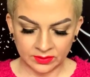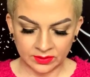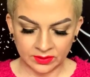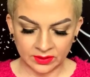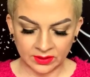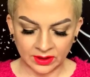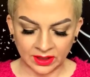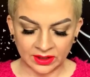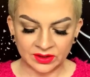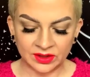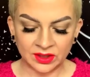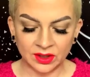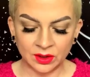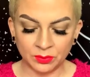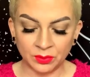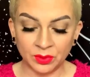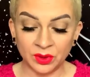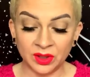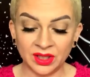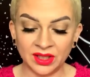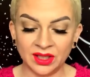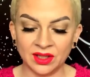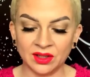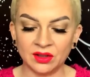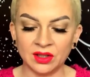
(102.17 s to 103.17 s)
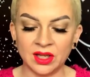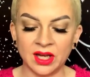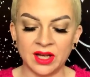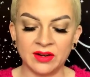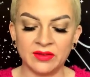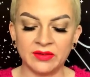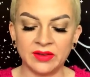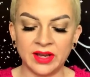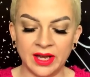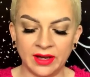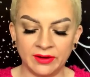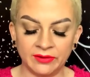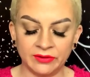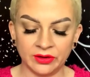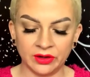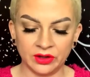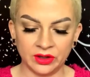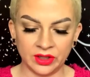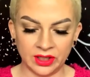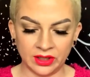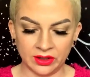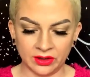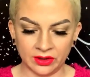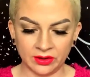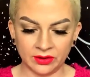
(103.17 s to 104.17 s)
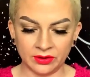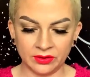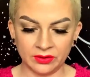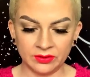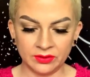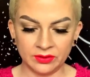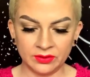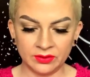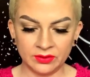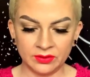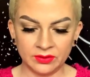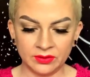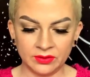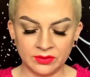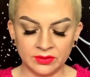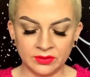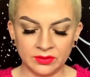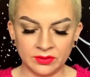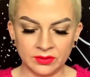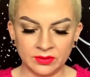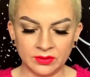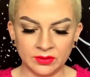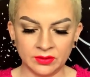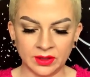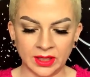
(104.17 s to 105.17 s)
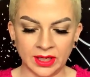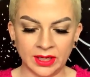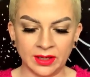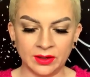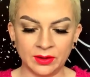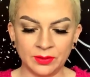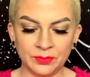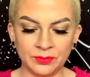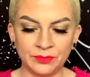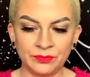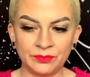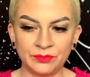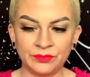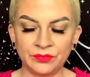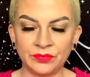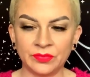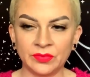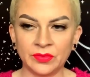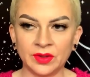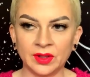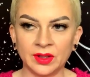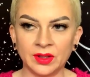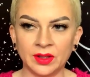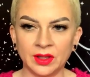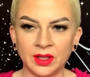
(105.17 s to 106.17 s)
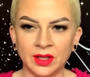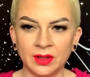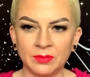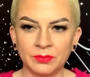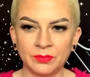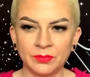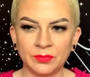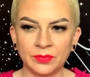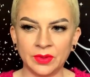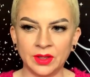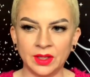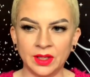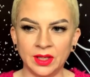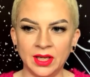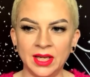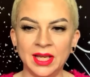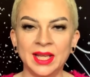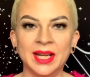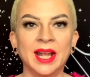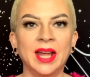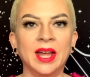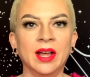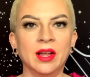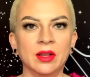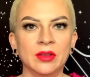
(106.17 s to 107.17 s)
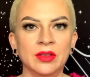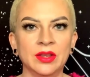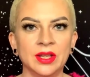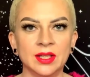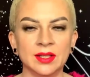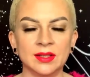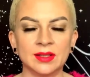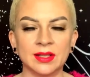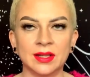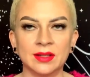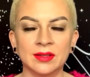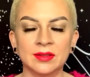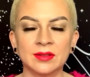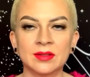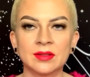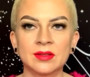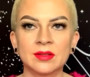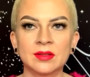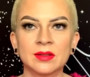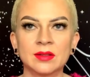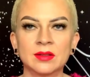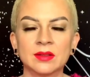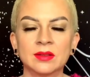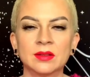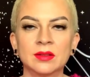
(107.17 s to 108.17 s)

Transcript: I see you putting in a lot of effort here, like in a healthy sense.